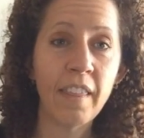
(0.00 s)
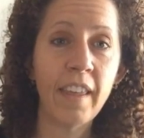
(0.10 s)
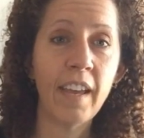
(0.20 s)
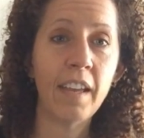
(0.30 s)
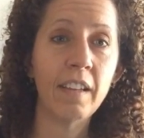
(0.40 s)

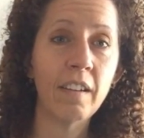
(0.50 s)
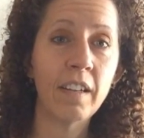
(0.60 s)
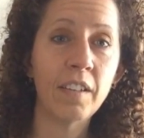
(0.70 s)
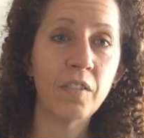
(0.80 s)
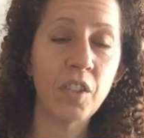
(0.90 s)
that
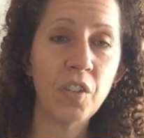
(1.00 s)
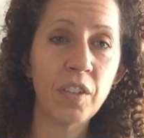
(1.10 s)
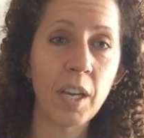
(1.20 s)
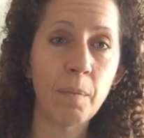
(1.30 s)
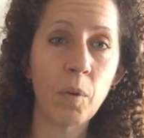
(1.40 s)
is
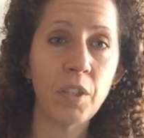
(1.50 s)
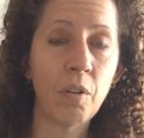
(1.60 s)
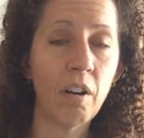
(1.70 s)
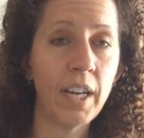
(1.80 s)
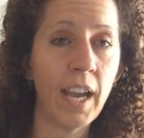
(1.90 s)
using up what you
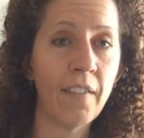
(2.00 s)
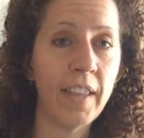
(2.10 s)
already have